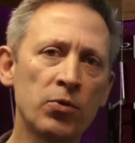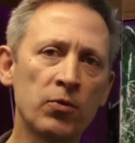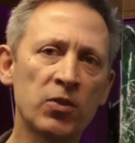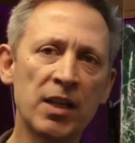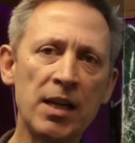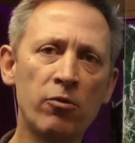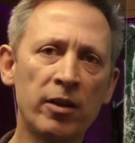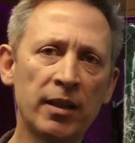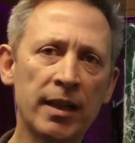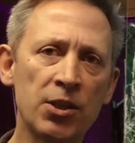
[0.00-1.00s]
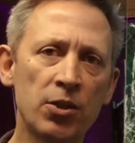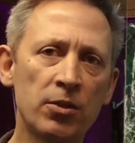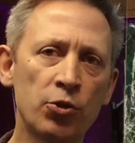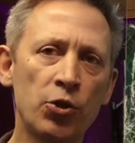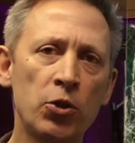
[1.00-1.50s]
of skin irritation
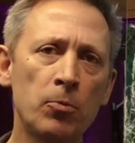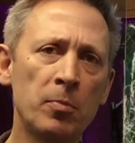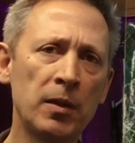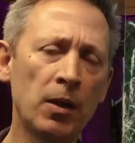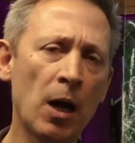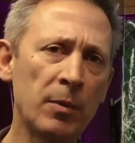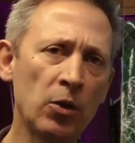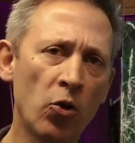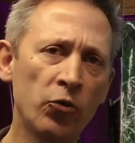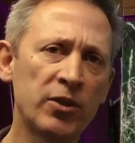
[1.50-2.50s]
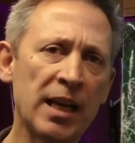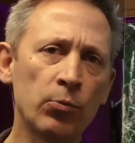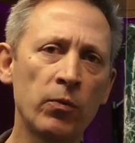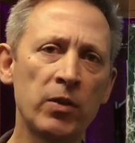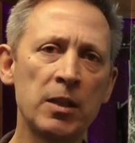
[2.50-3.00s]
should you come in contact
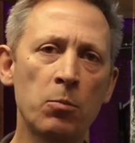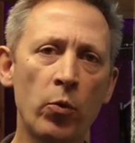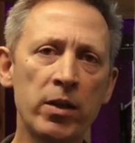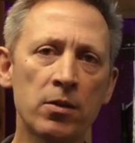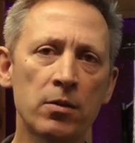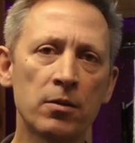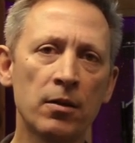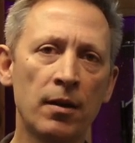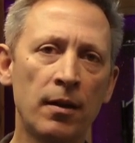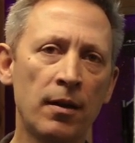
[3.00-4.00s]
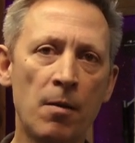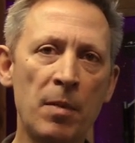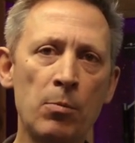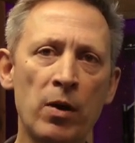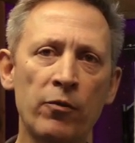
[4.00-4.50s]
with these poisons.
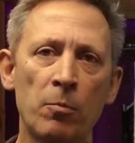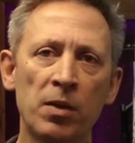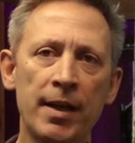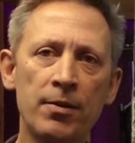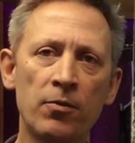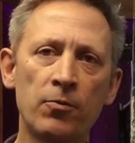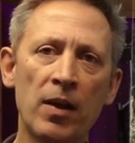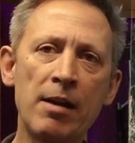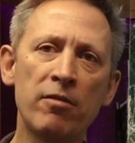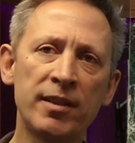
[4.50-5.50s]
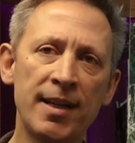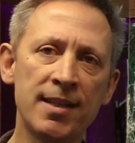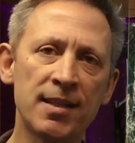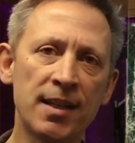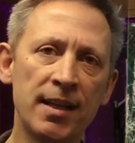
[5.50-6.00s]
People have complained of
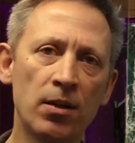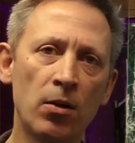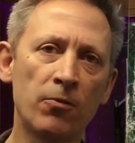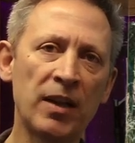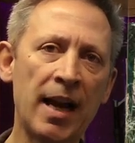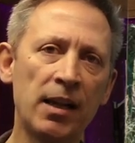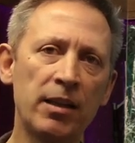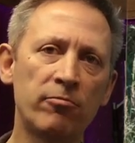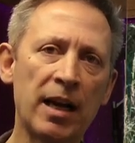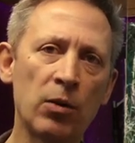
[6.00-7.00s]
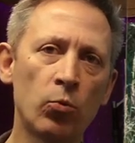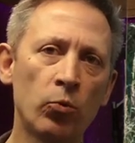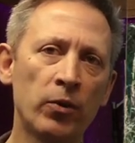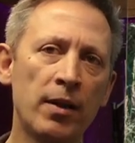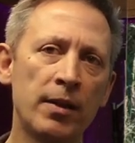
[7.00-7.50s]
irritated skin after handling
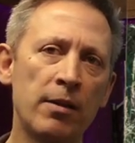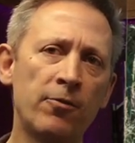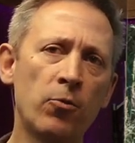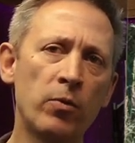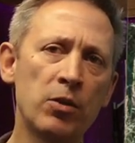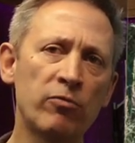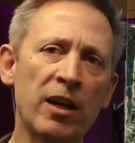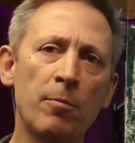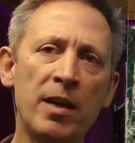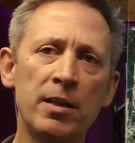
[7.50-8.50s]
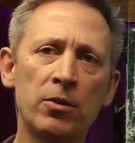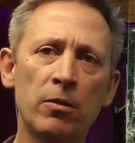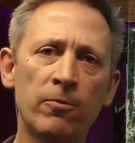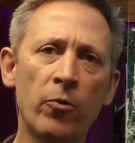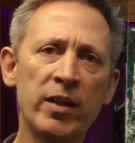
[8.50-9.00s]
ragwort, therefore it's recommended to
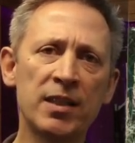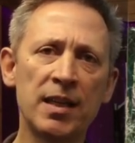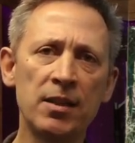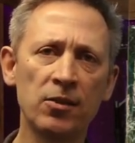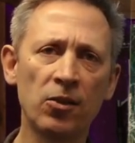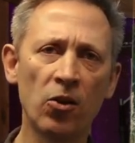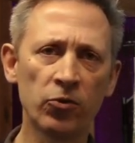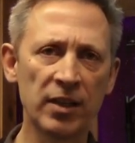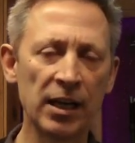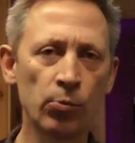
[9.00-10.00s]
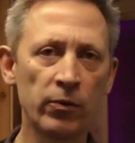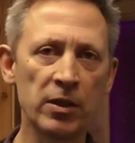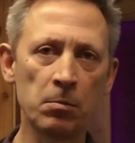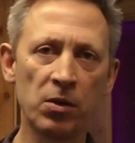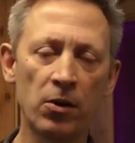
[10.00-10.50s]
avoid skin contact with
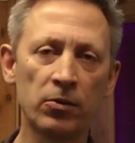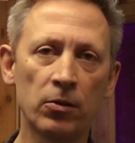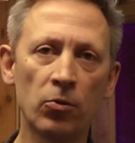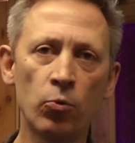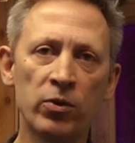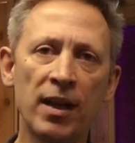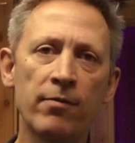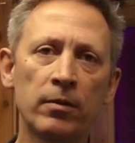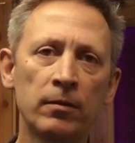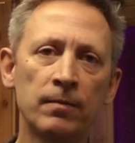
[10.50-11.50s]
this plant altogether.